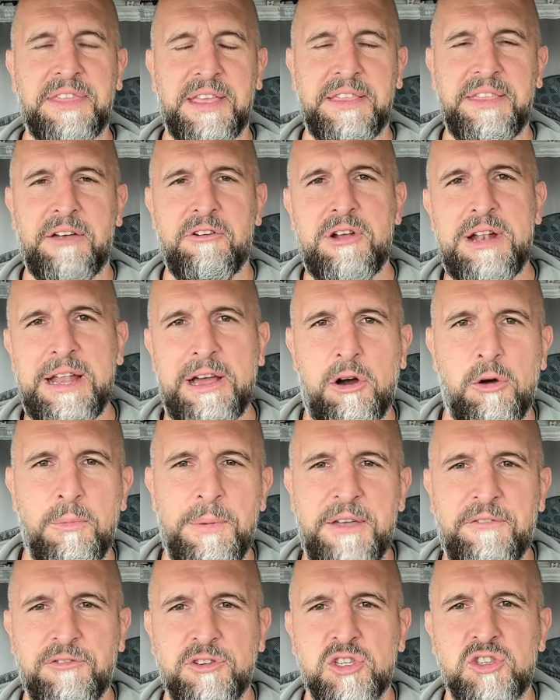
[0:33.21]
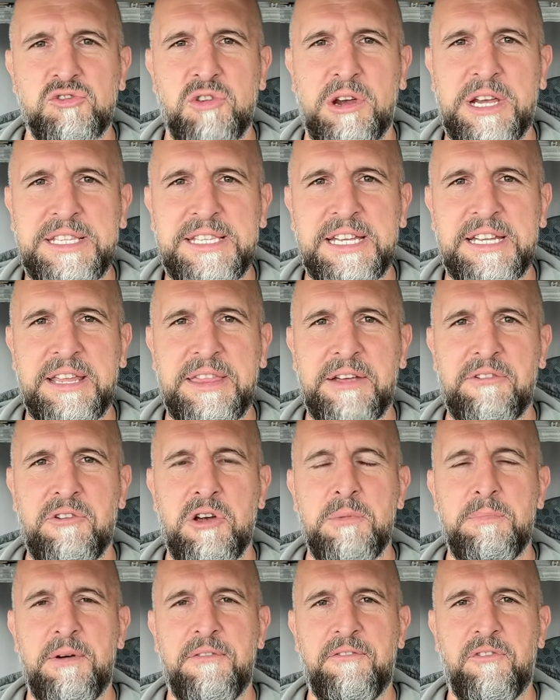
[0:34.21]
I think they're a little bit frustrated in
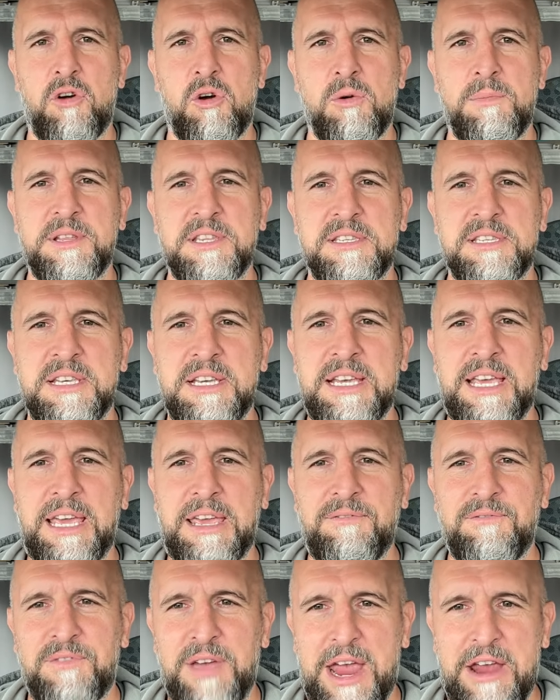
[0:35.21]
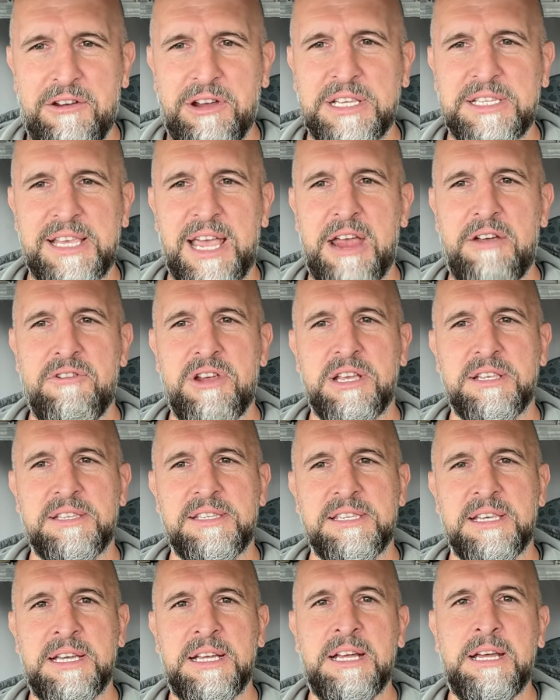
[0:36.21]
their own performance in various
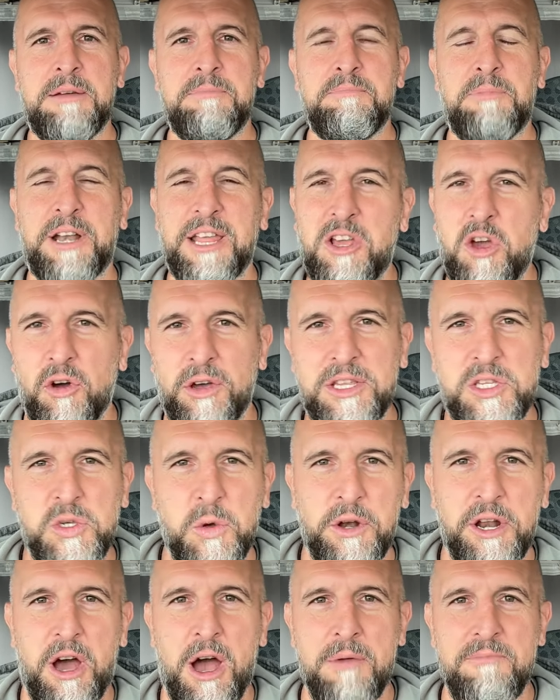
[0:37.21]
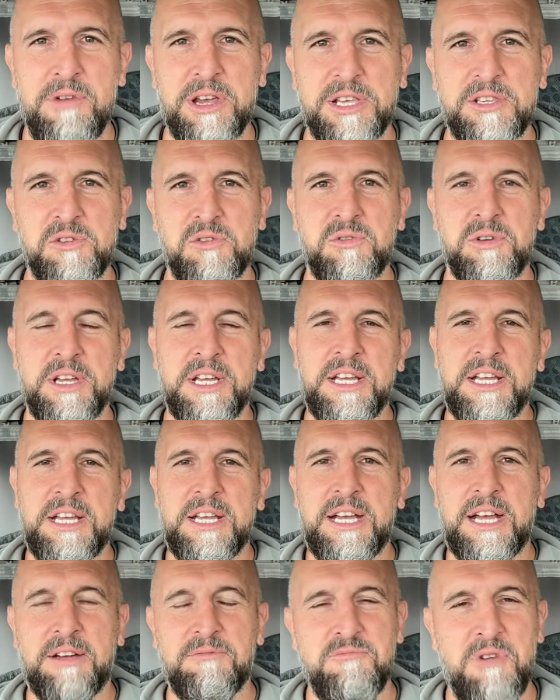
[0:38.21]
areas, but it got into an arm wrestle
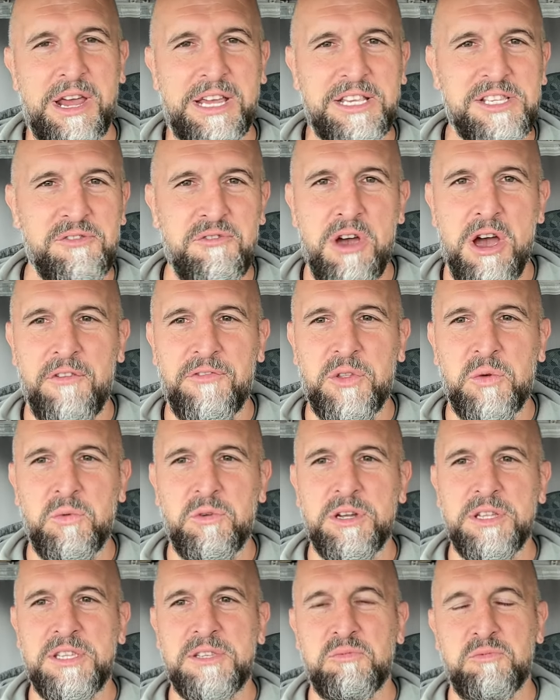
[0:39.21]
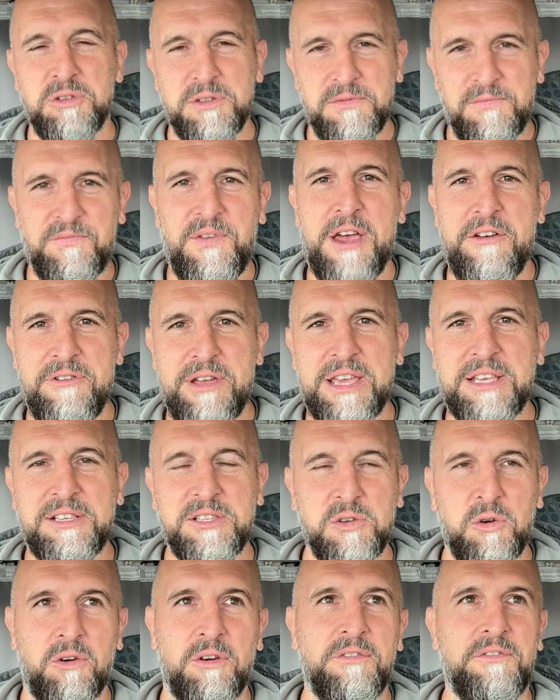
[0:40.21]
and Razor afterwards was very
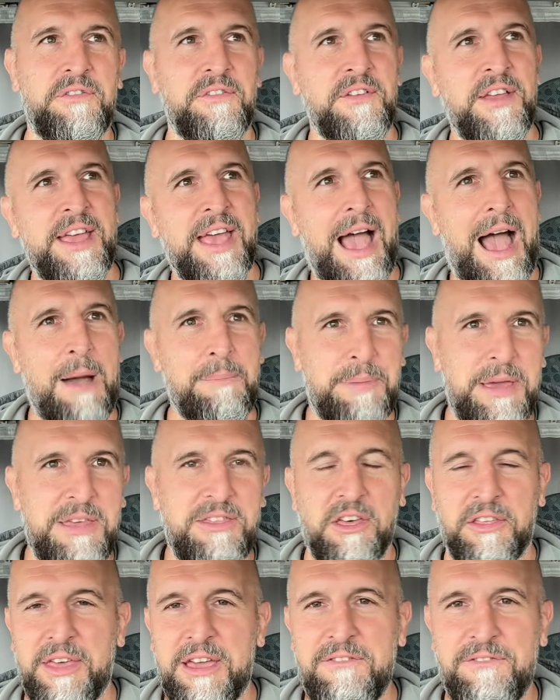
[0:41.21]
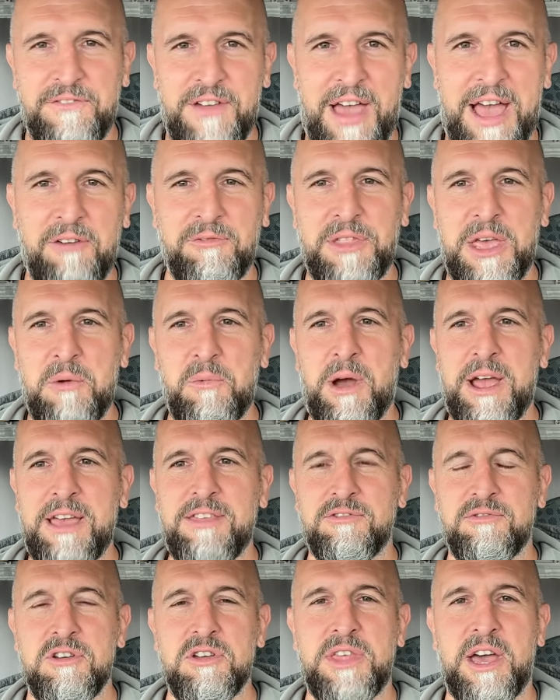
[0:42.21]
sort of happy that they found their
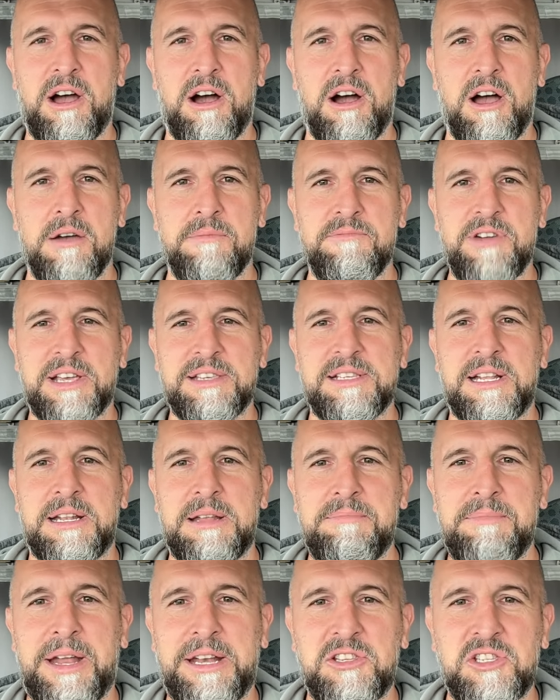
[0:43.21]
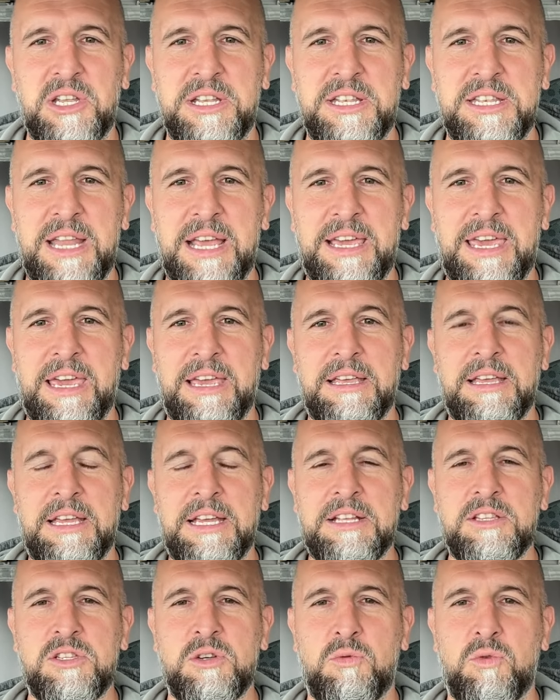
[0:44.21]
way through that arm wrestle and managed to nick it
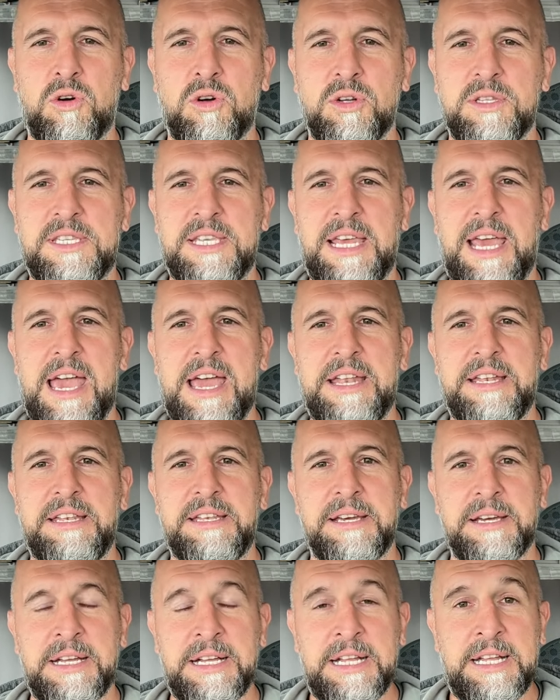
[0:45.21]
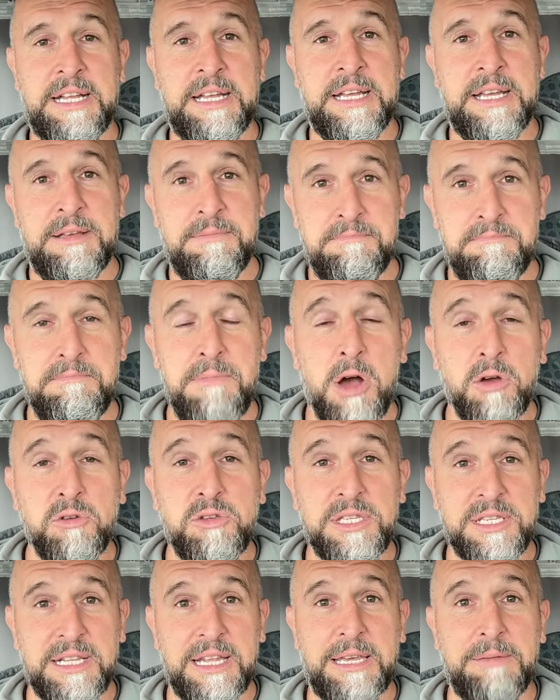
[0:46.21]
towards the end,
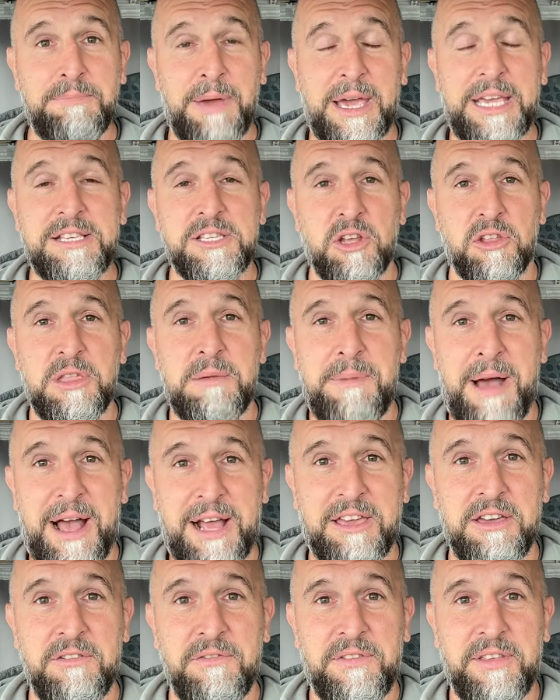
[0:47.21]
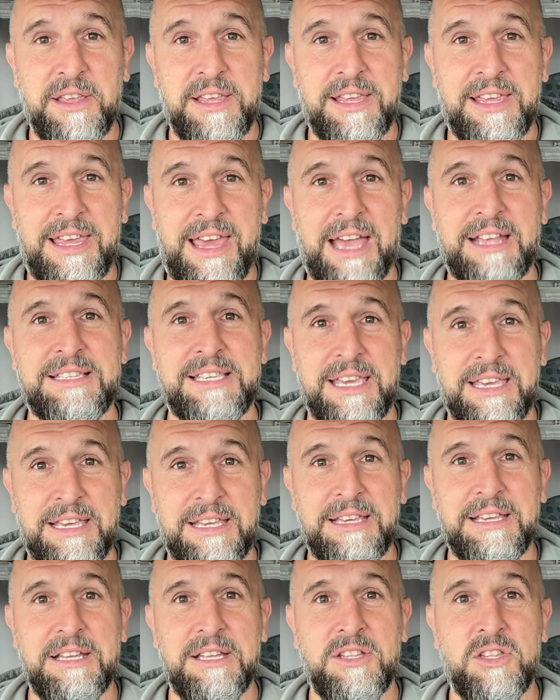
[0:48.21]
mostly based on the back of
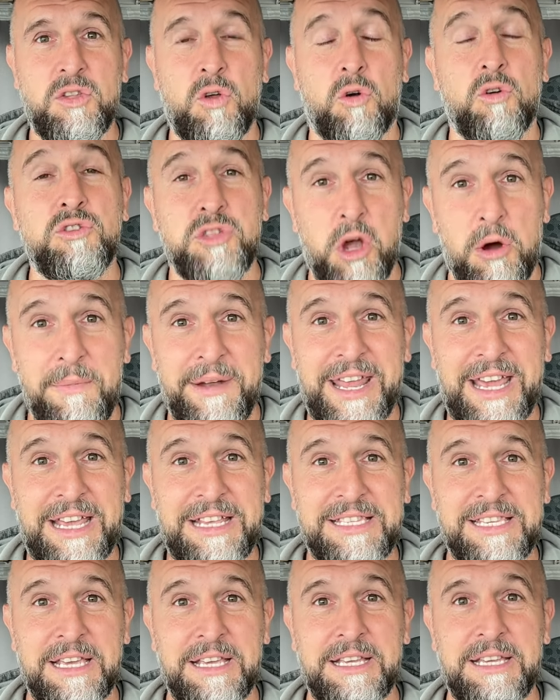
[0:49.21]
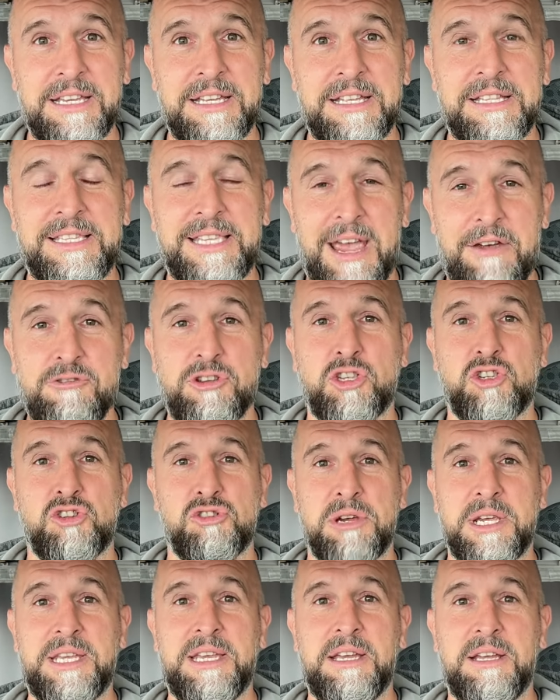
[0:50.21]
getting or dominating
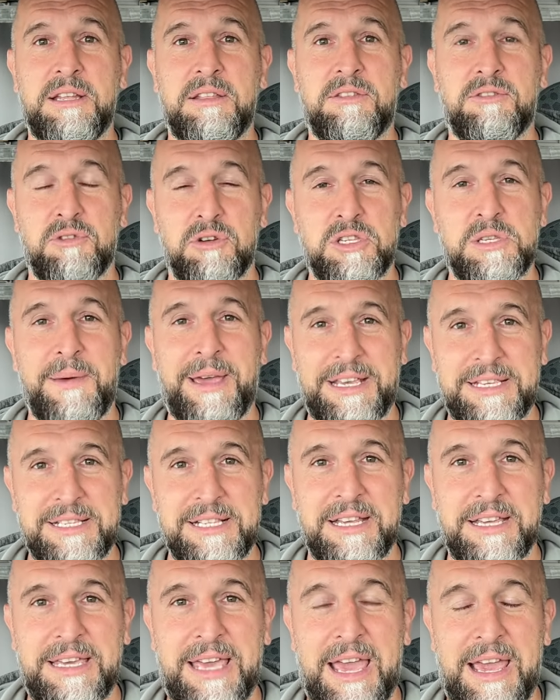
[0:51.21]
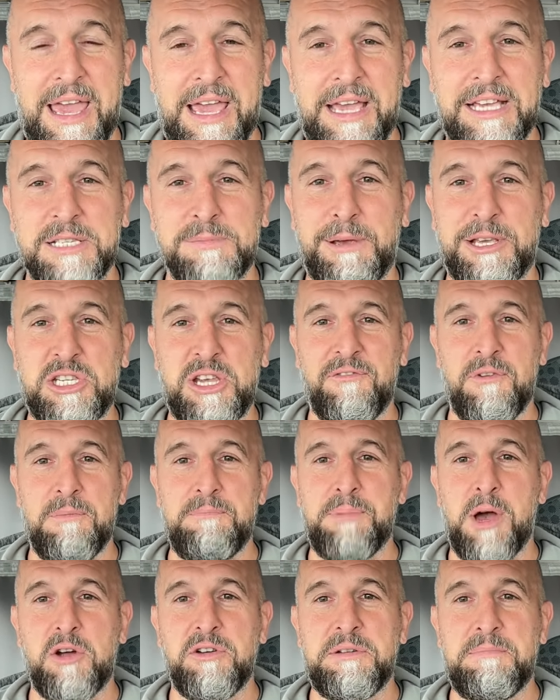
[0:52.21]
territory through some excellent kicking, especially
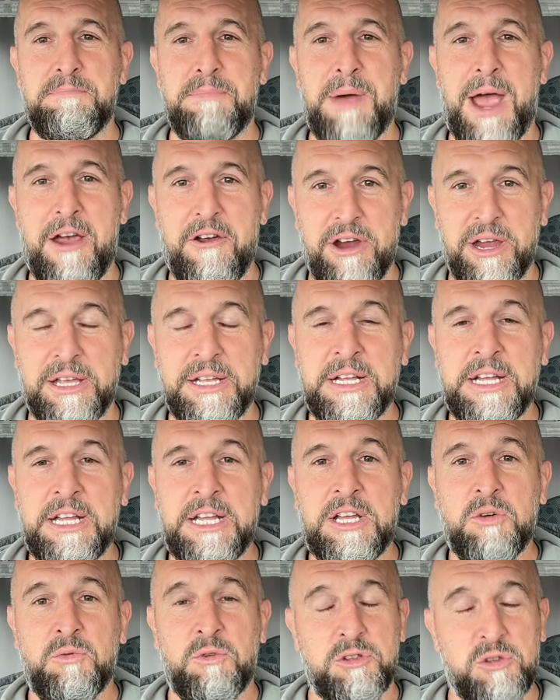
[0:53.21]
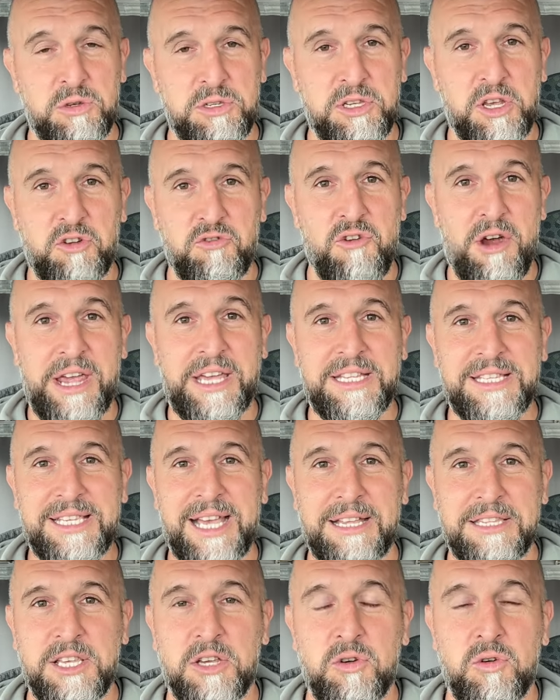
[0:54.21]
from Bowden Barrett, which was a great
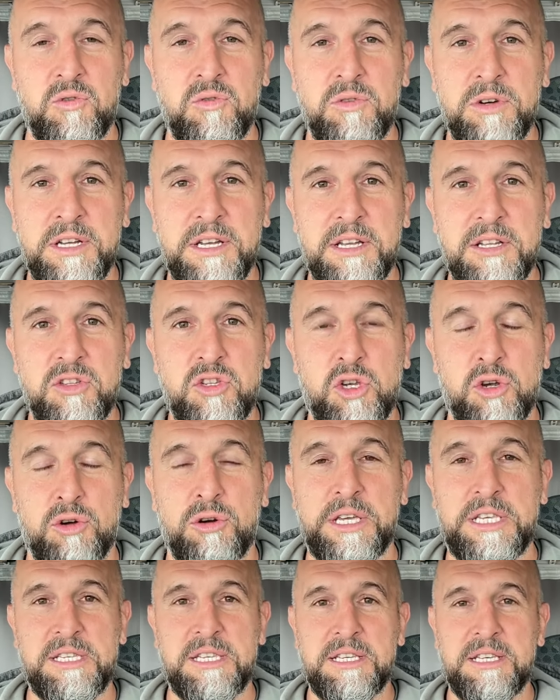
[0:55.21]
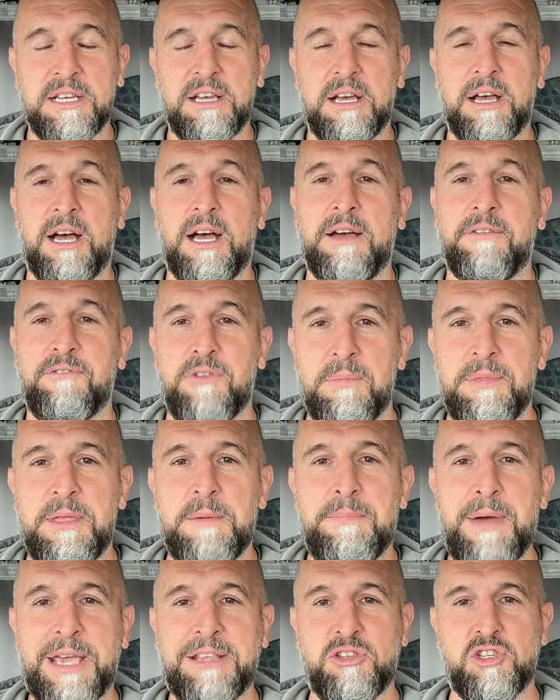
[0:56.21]
tactical choice from
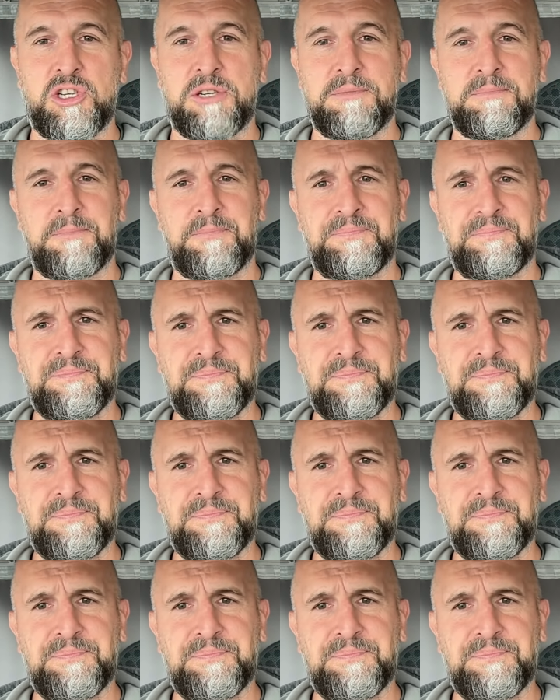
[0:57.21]
the bench.